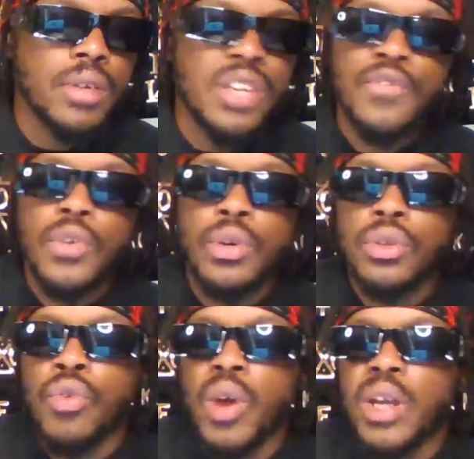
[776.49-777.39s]
it's for the
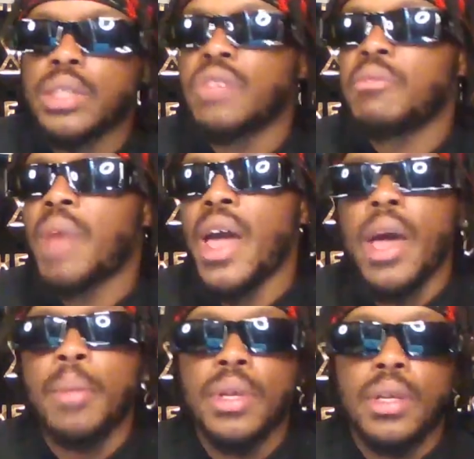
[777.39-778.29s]
greatest of my
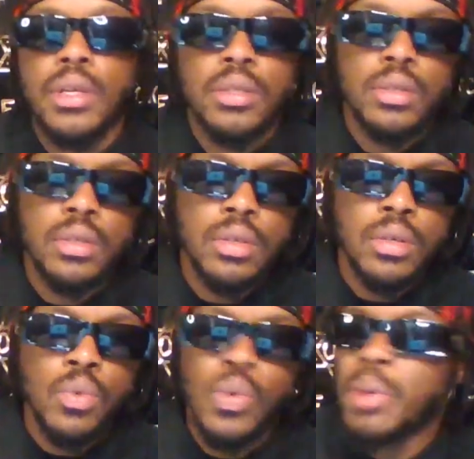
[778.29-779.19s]
happiness?
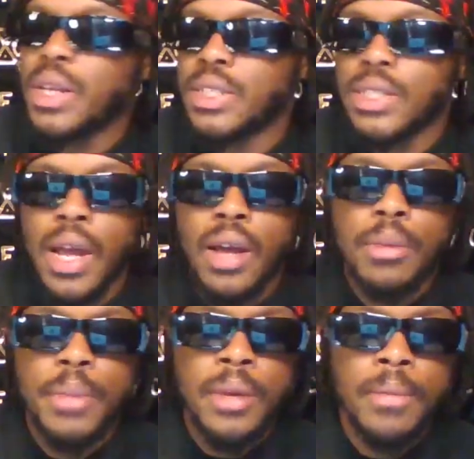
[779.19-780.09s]
What about the child, man?